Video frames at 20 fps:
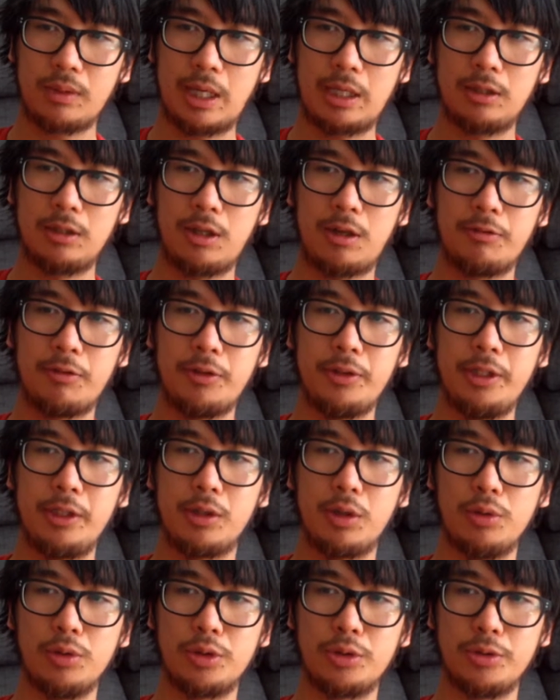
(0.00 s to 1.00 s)
that love only
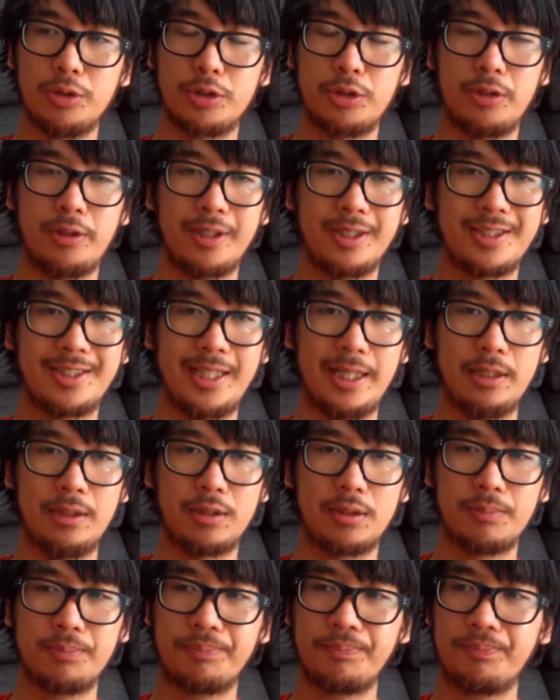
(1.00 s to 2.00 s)
goes to a certain
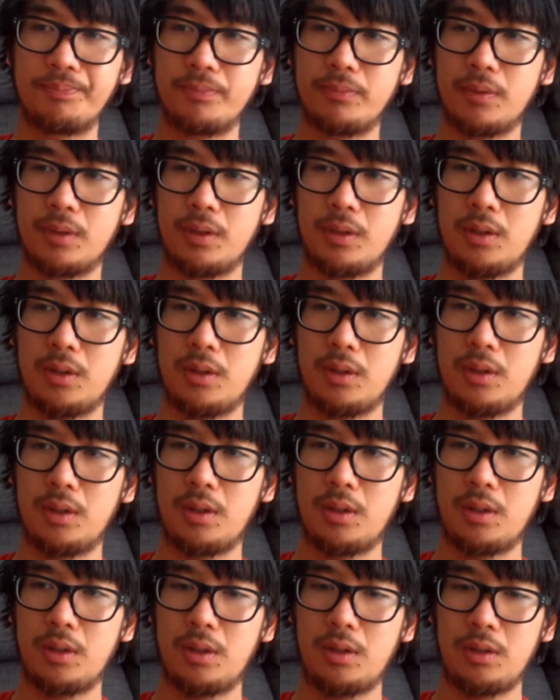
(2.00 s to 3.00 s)
extent.
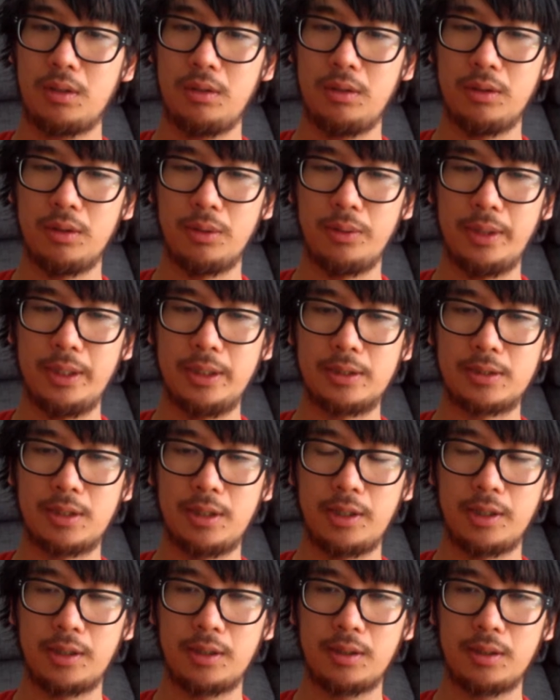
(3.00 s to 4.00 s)
You know, it's
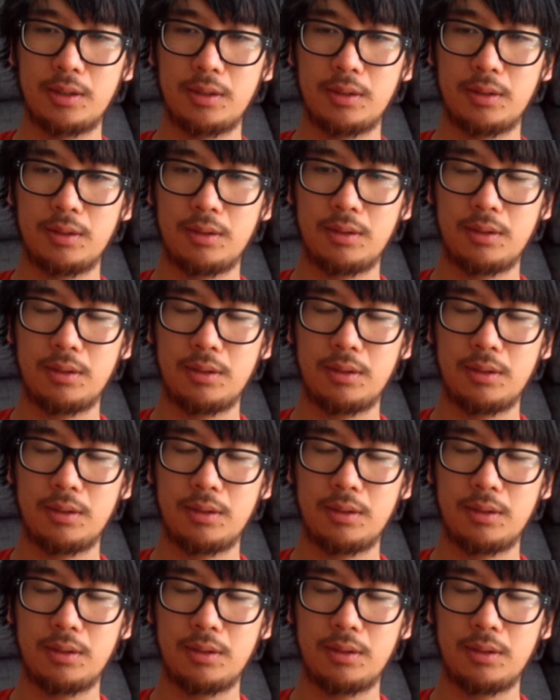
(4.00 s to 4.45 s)
like